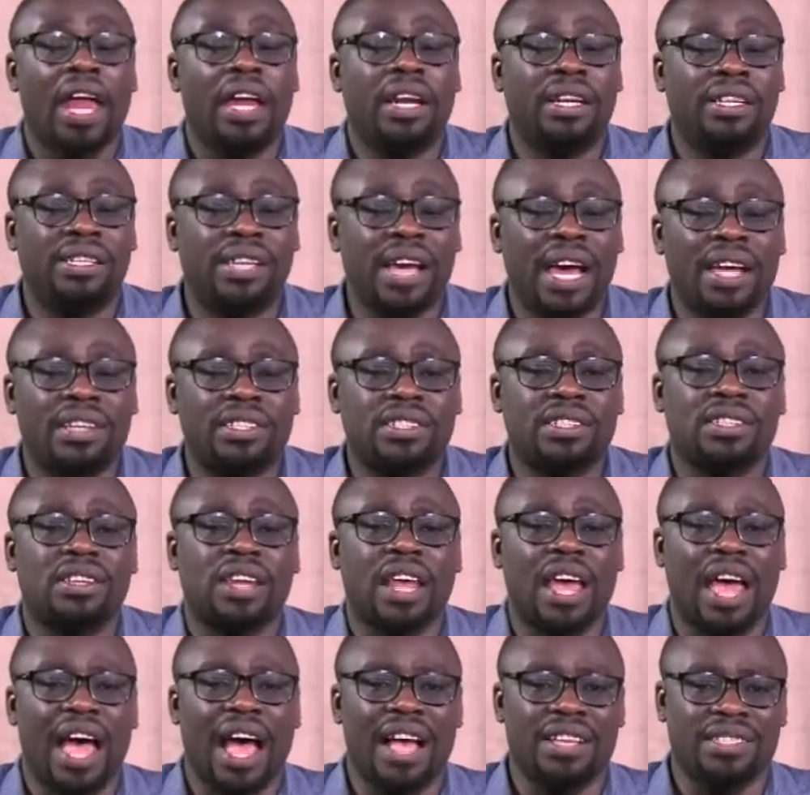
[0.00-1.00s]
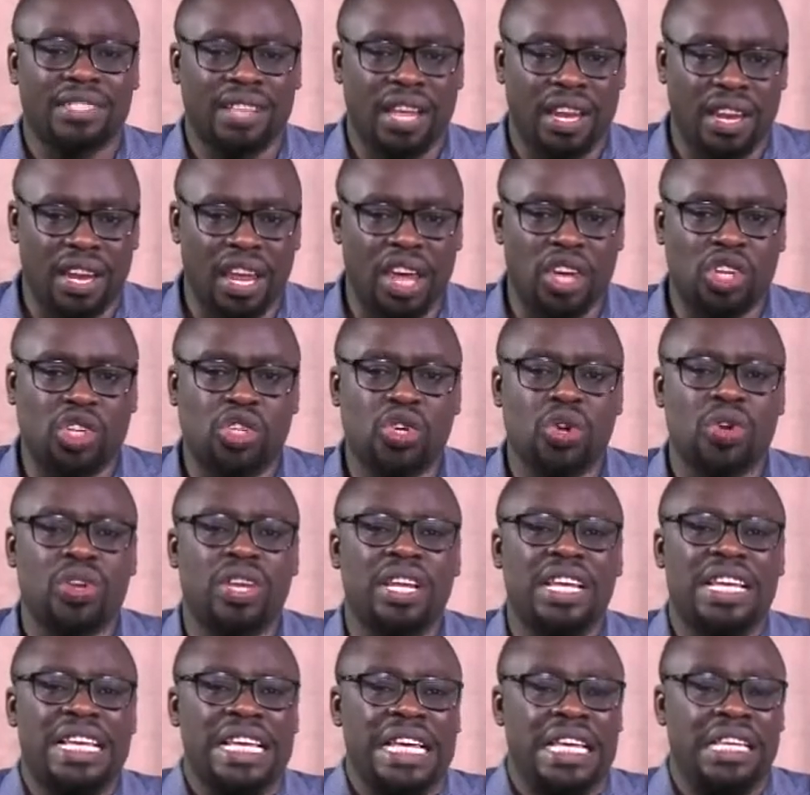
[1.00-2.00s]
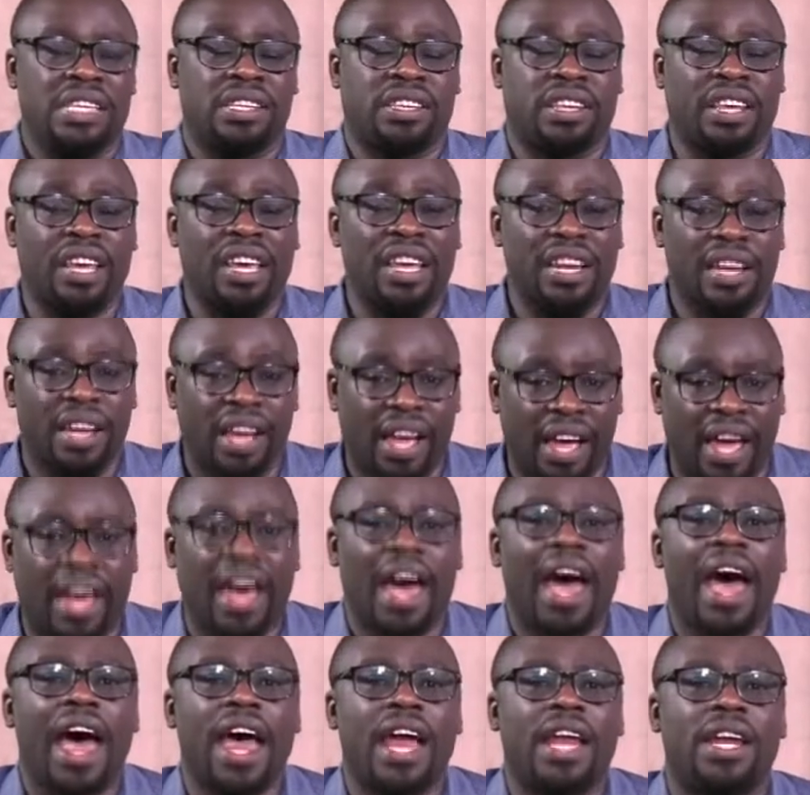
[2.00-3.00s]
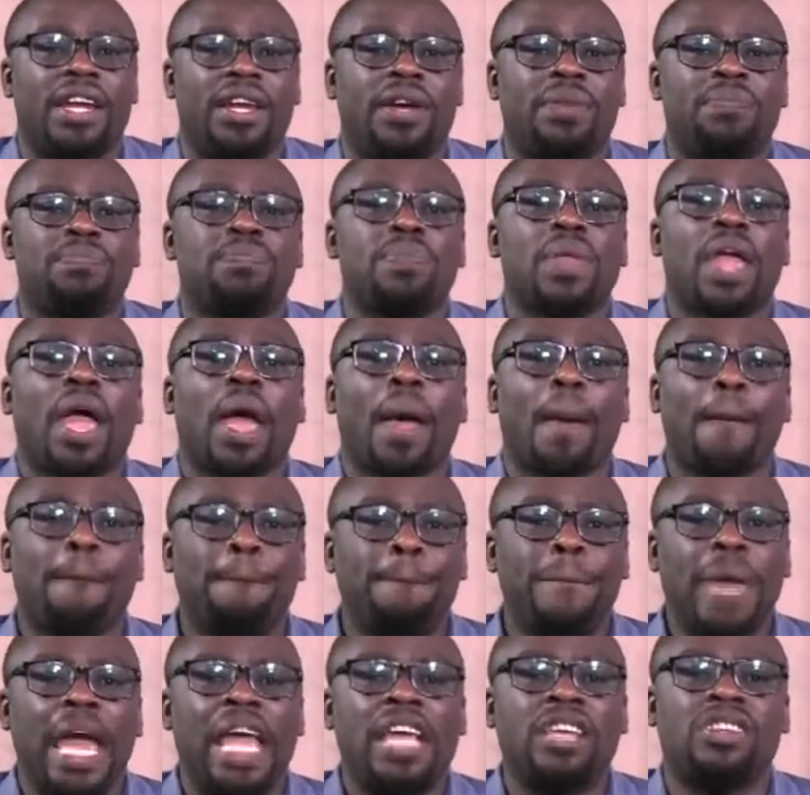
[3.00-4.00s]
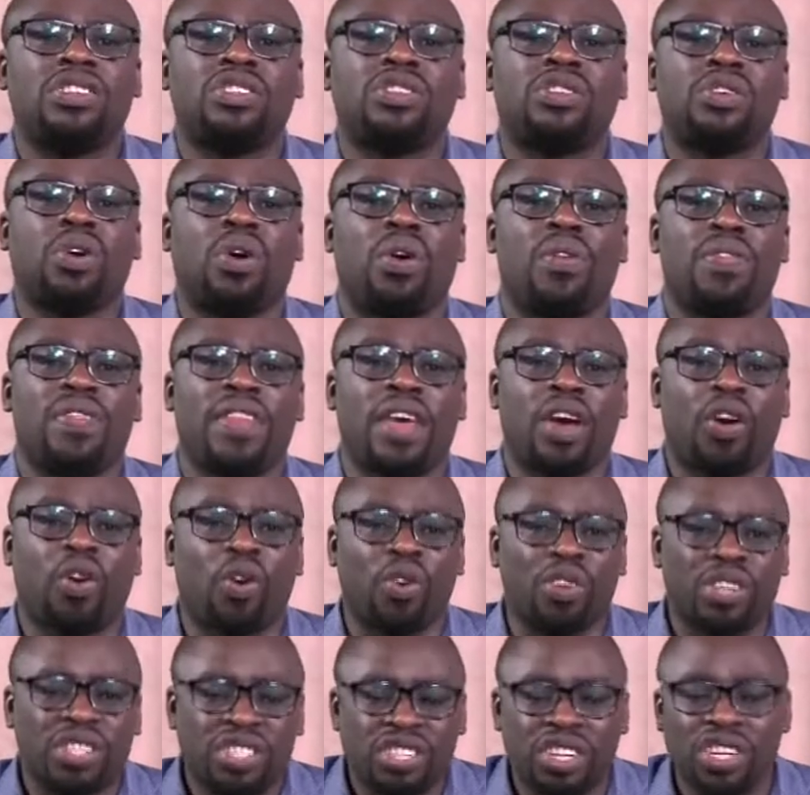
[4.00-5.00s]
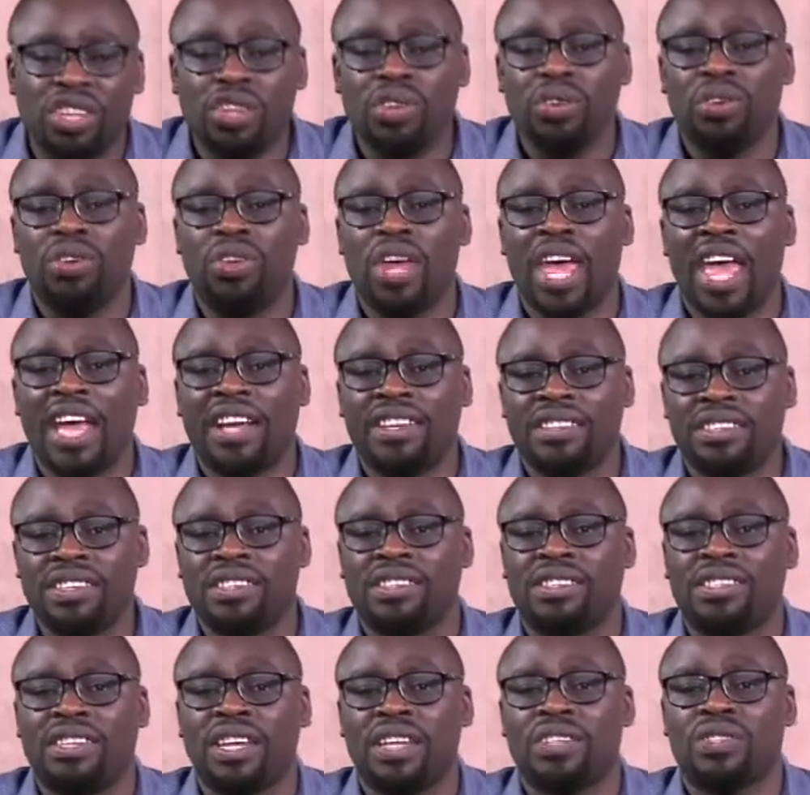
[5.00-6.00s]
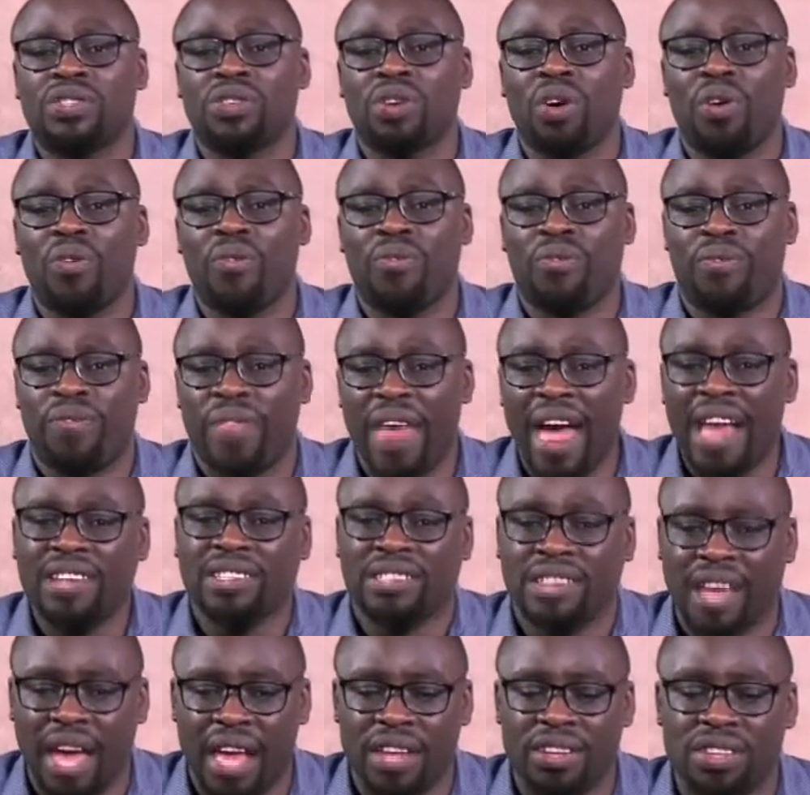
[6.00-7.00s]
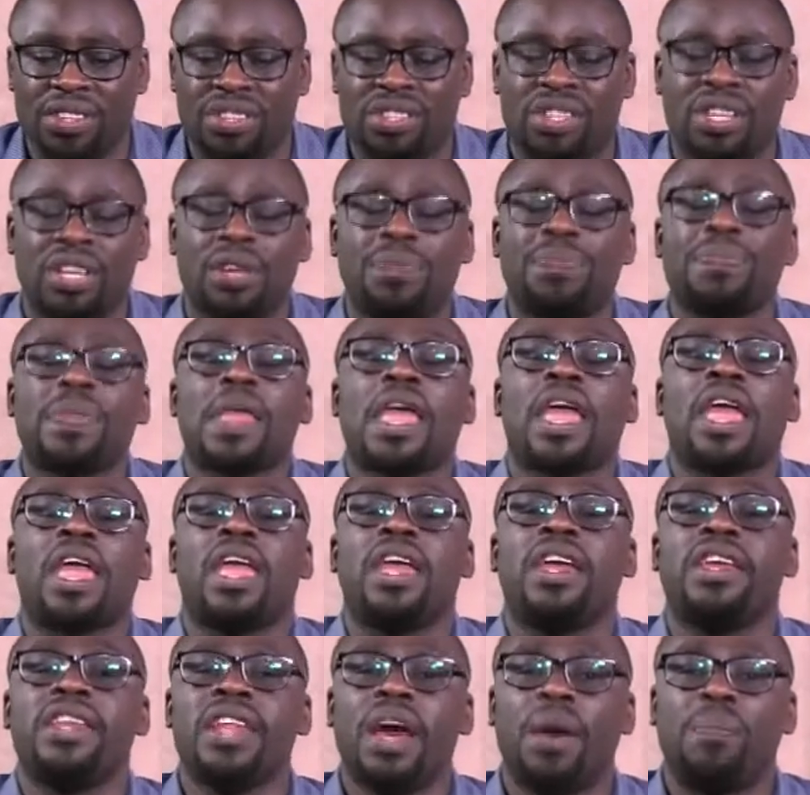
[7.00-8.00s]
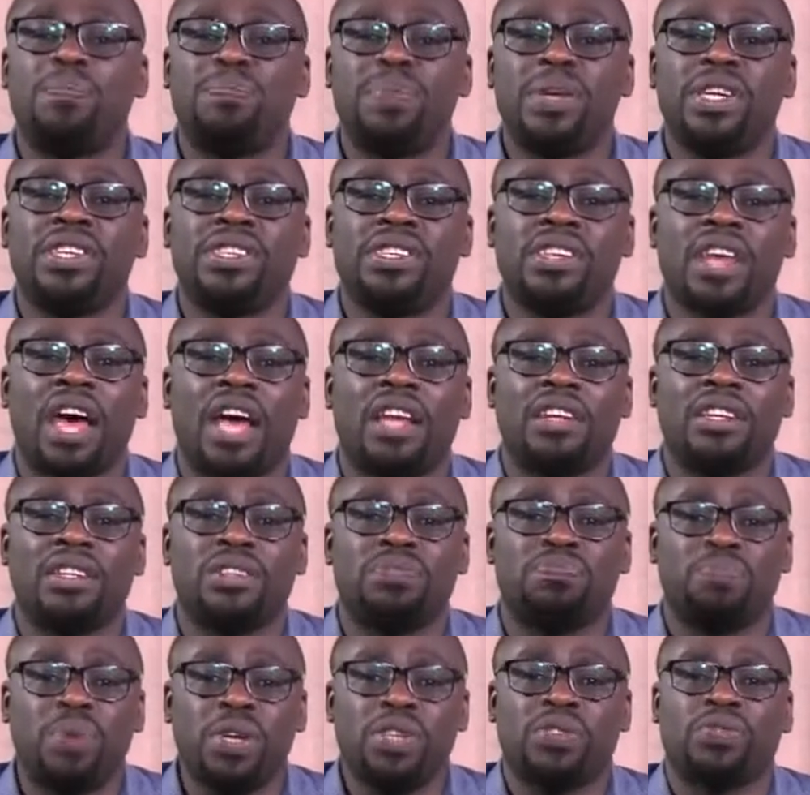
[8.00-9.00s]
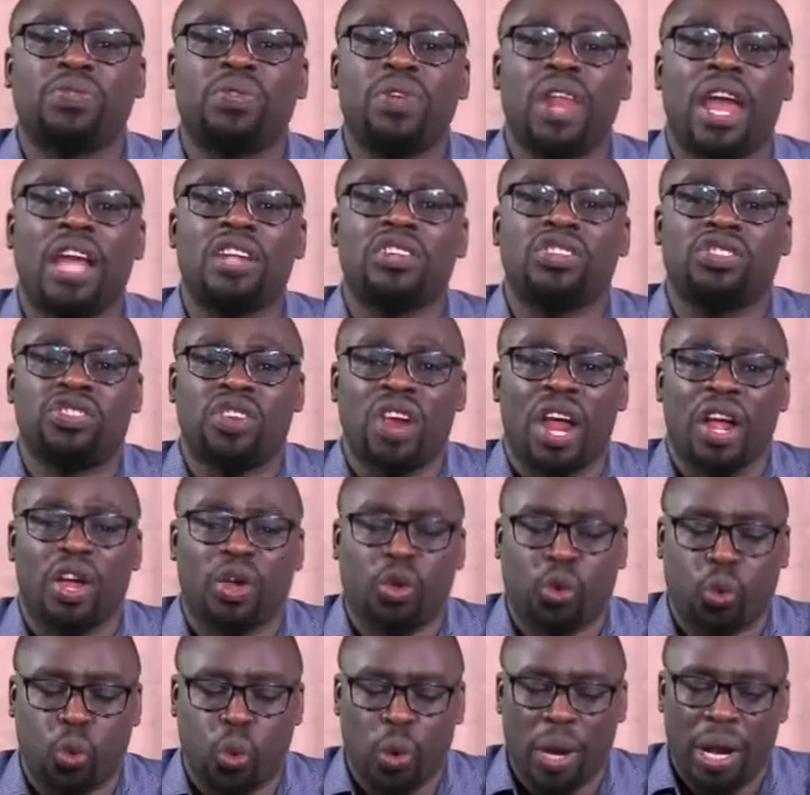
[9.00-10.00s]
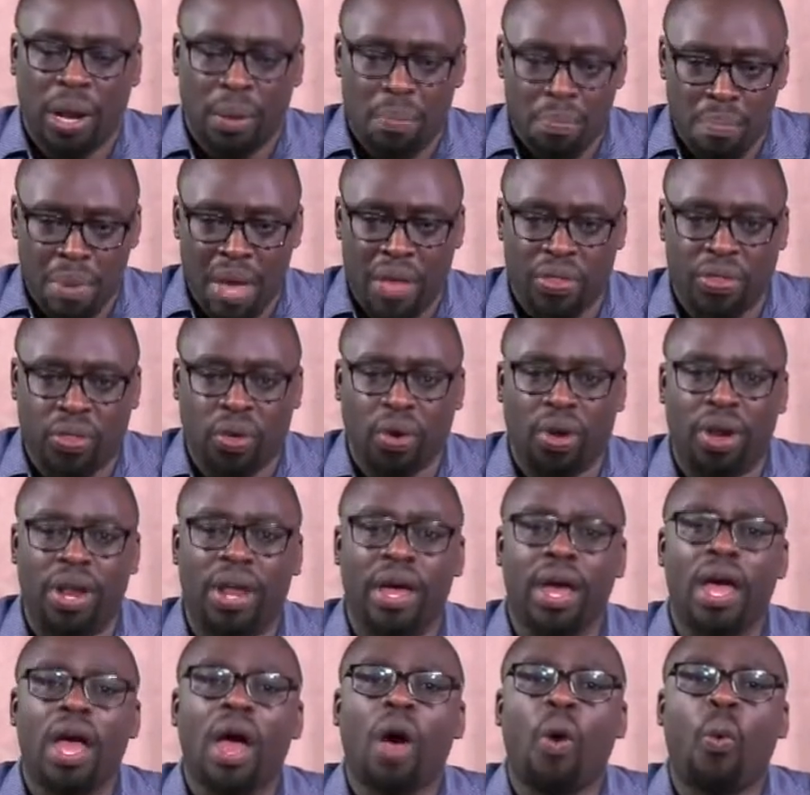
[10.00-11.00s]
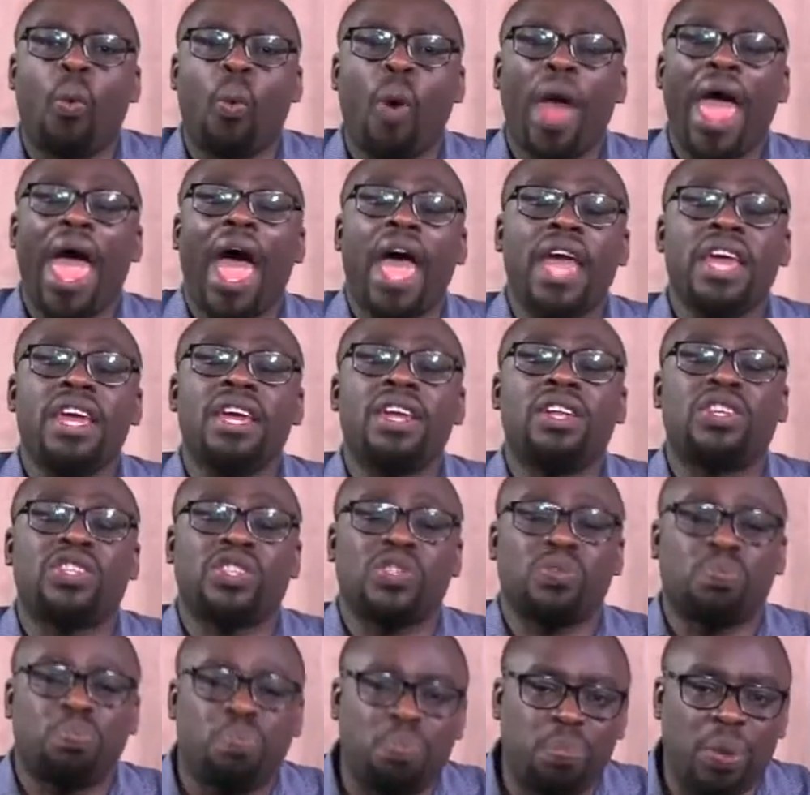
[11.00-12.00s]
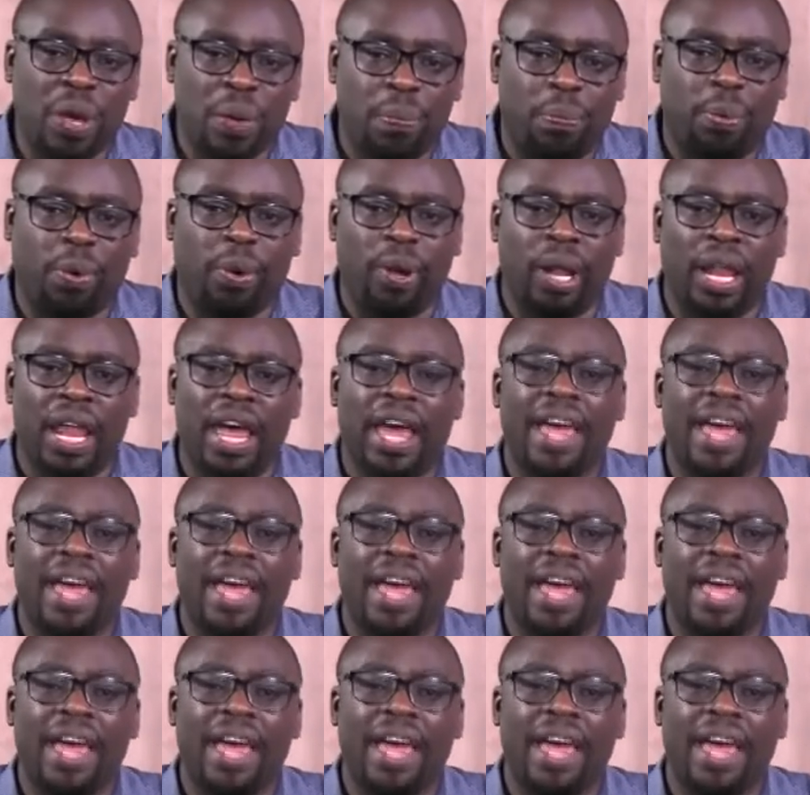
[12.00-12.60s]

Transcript: Debt as a nation is incurred based on the continued existence of that country in a peaceful and tranquil method where its people